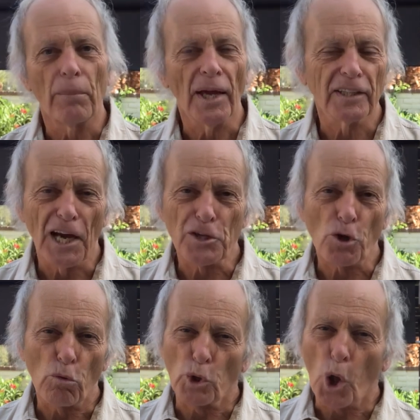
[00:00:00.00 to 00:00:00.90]
Bad
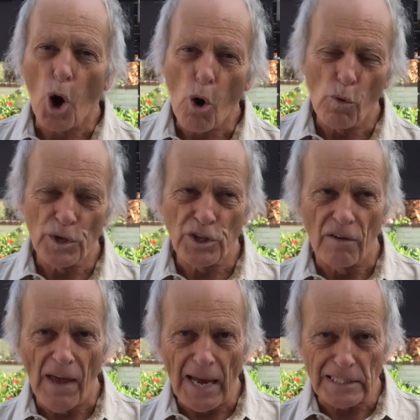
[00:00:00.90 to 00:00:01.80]
guys will always
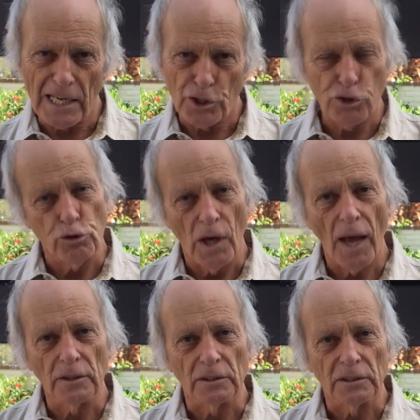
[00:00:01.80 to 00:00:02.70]
have access to
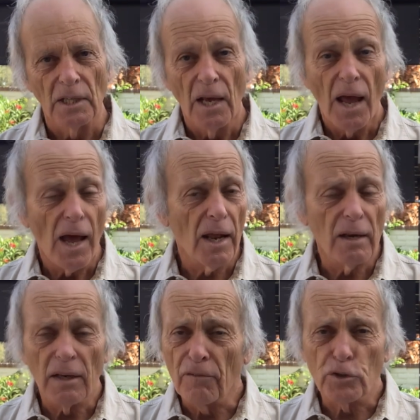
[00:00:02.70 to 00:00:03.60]
guns.
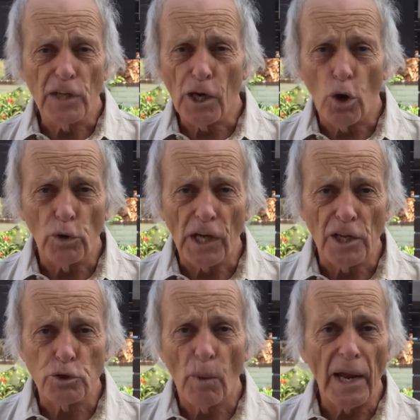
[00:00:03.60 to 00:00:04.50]
And if you take all the
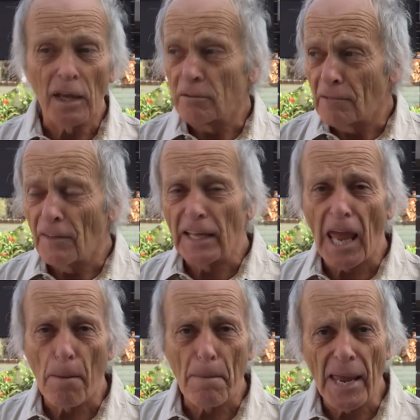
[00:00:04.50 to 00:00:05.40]
guns away and they
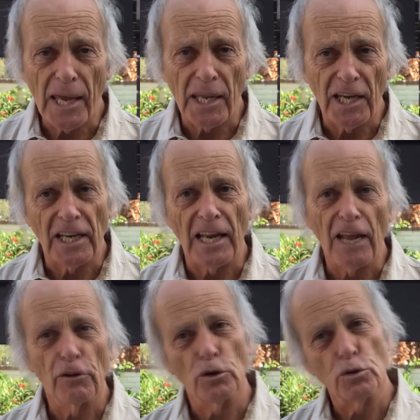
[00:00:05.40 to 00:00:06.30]
can't make any
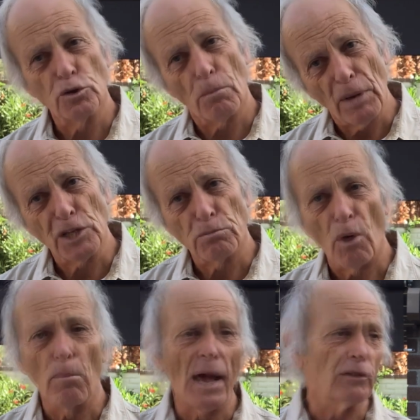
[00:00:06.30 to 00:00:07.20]
today, they'll use a
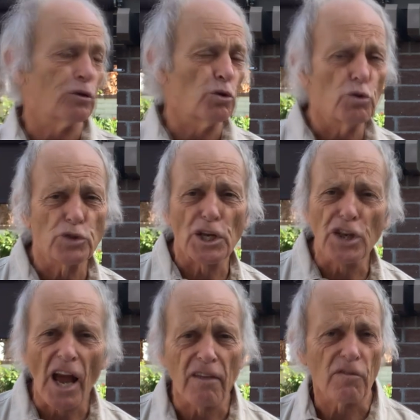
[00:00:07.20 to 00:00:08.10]
baseball bat, they'll use a
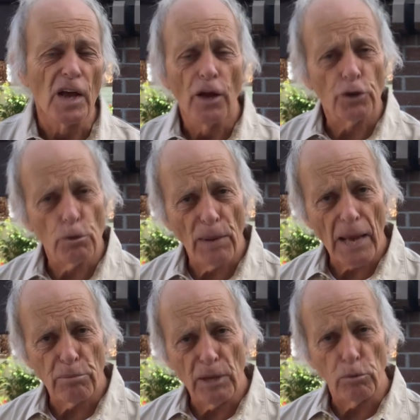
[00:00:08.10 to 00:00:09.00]
knife. They're
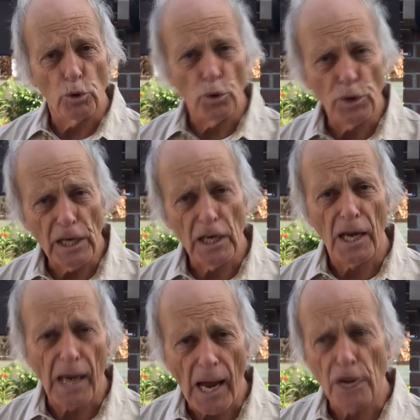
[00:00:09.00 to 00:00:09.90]
bad people. You need
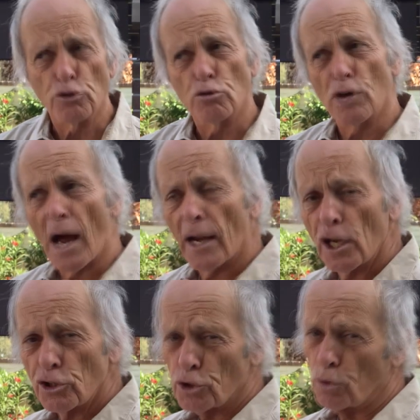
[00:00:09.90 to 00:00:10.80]
a gun to kind
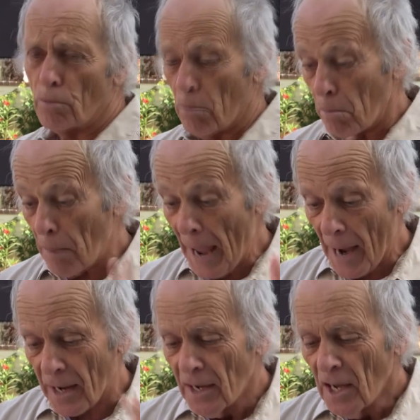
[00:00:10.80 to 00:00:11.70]
of shoot
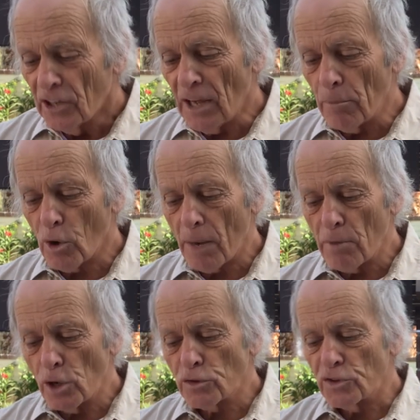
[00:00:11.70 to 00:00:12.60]
back. Democrat
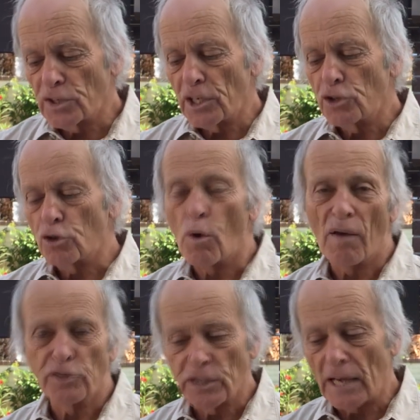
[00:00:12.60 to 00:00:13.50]
mayors of cities who
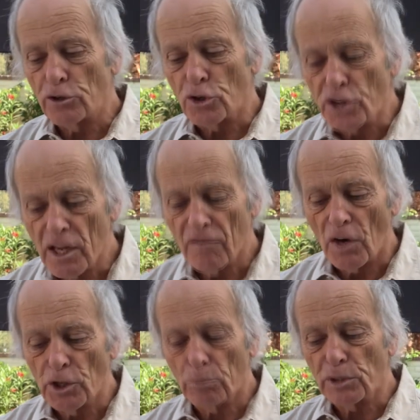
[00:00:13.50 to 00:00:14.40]
have said to
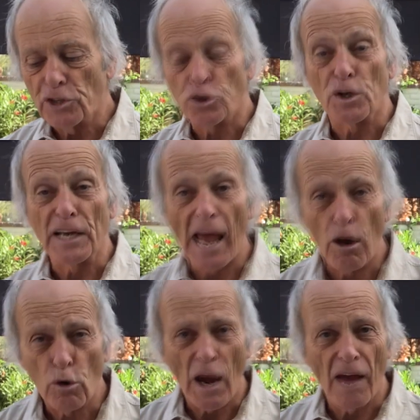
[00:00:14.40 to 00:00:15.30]
defund the police are
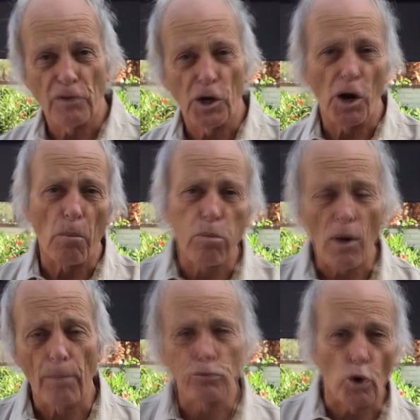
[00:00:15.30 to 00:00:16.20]
now having an
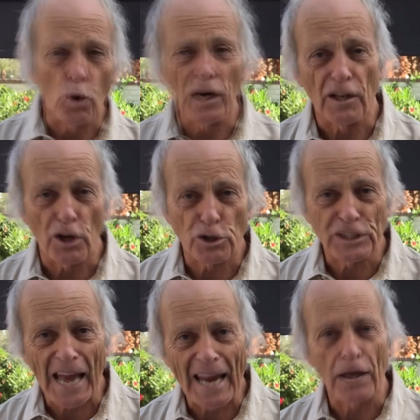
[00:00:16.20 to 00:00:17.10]
abrupt turn and they're
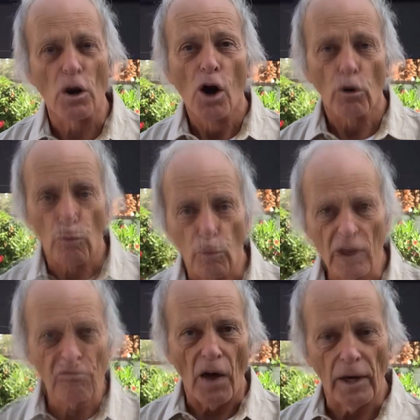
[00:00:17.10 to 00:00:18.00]
saying
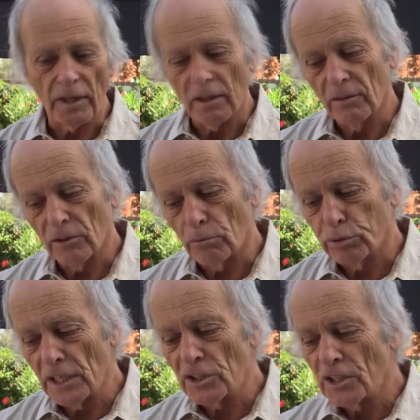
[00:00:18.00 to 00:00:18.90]
refund the
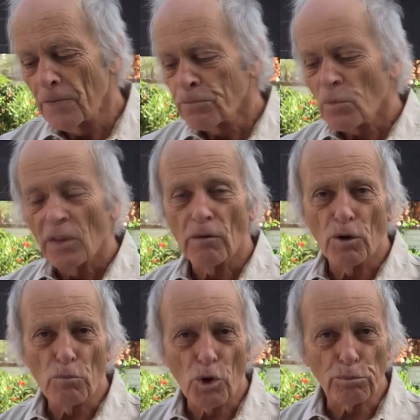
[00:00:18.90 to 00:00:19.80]
police. They
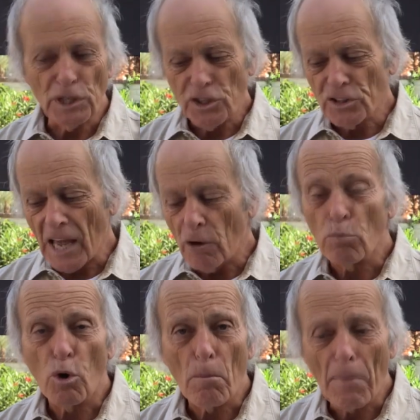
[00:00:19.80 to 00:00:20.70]
want more police now,
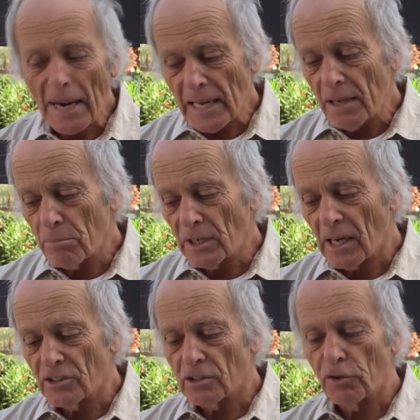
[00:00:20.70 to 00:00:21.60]
more money
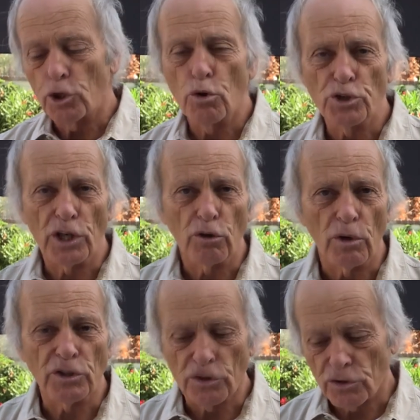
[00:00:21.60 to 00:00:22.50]
because of huge
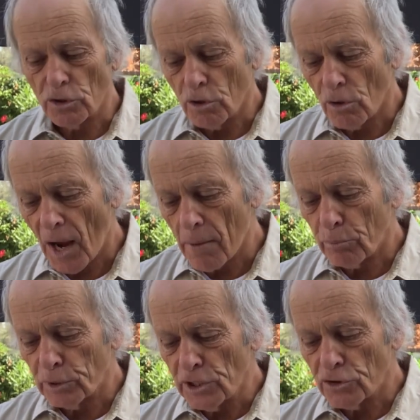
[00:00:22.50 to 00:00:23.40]
increases in
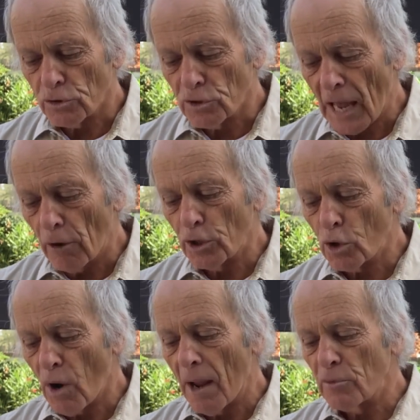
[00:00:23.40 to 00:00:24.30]
crime. Police are down
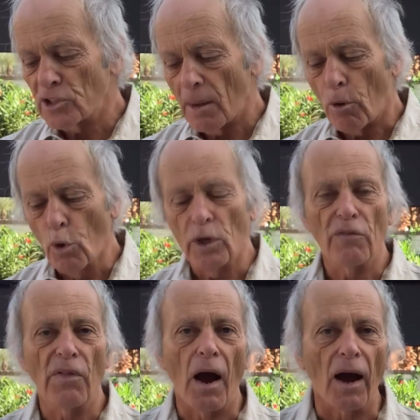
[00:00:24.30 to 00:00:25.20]
and crime is up. Who'd
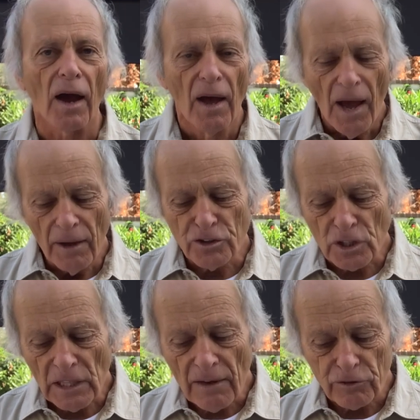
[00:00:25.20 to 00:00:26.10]
have thunk? It's
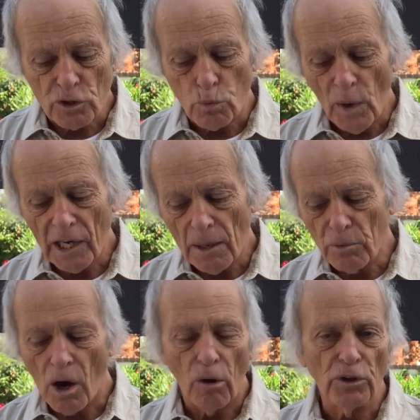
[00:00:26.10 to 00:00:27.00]
a leftist
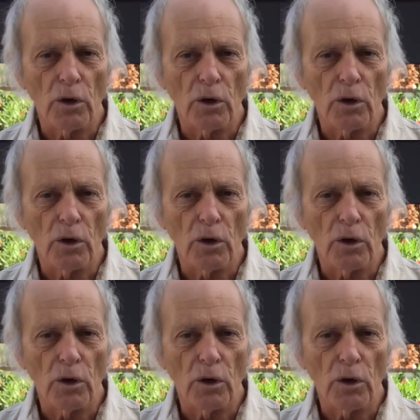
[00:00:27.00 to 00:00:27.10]
wake-up call.